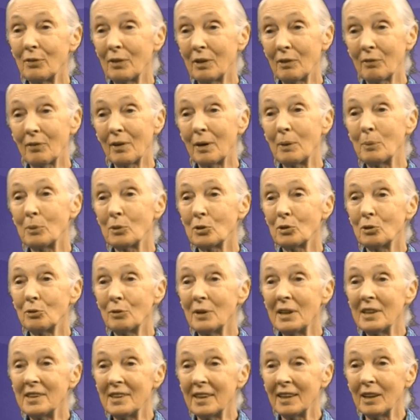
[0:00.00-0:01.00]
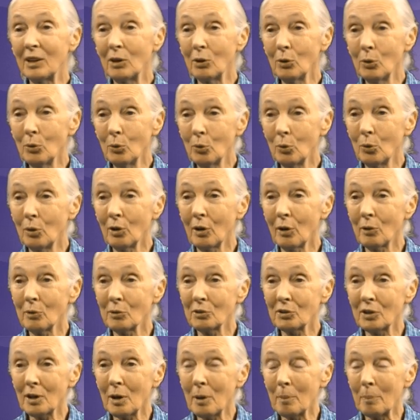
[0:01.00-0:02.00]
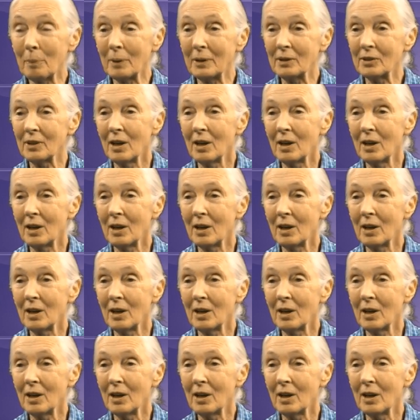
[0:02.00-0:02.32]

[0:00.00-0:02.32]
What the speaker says: if I was greeting you close up. It's